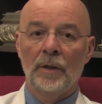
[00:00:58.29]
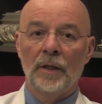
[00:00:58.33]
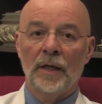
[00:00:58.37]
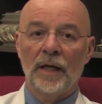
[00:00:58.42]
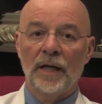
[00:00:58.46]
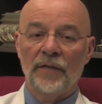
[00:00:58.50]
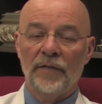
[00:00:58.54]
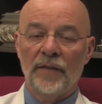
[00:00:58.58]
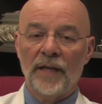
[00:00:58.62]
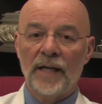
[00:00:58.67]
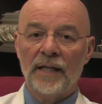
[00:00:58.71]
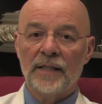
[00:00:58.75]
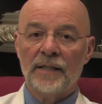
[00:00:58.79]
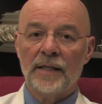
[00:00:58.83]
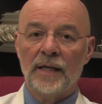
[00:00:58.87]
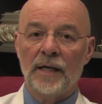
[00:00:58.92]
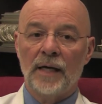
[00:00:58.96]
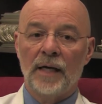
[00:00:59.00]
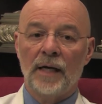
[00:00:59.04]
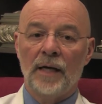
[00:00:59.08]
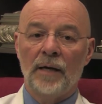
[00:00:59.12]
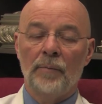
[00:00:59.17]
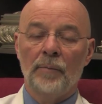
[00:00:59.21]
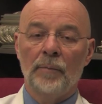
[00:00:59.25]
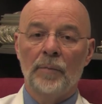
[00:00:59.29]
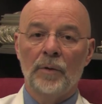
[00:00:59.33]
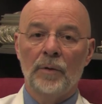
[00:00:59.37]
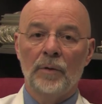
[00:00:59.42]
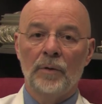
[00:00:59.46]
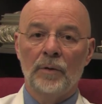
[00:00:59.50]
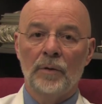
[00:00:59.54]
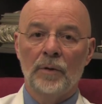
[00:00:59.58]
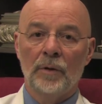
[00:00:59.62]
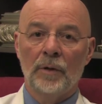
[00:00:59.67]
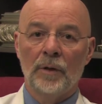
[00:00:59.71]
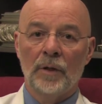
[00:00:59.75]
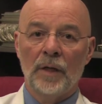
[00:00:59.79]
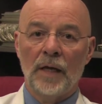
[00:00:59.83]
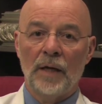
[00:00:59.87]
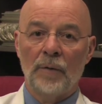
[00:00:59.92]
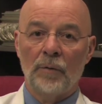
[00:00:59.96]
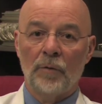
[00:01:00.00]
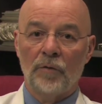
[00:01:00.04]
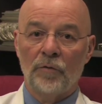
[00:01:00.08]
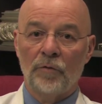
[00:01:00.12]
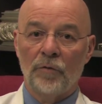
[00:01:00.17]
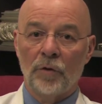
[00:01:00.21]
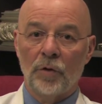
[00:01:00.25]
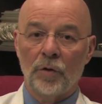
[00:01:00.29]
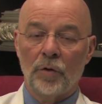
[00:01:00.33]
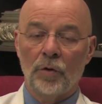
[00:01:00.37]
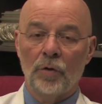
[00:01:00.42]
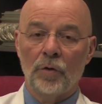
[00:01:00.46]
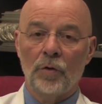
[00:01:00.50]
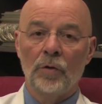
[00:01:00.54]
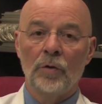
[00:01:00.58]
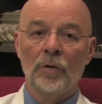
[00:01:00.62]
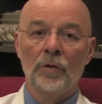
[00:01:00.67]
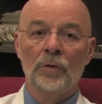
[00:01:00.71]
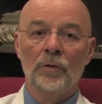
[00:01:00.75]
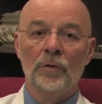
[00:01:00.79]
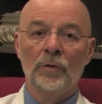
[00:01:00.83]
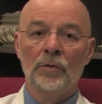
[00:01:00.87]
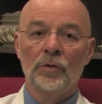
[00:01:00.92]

At that time, a referral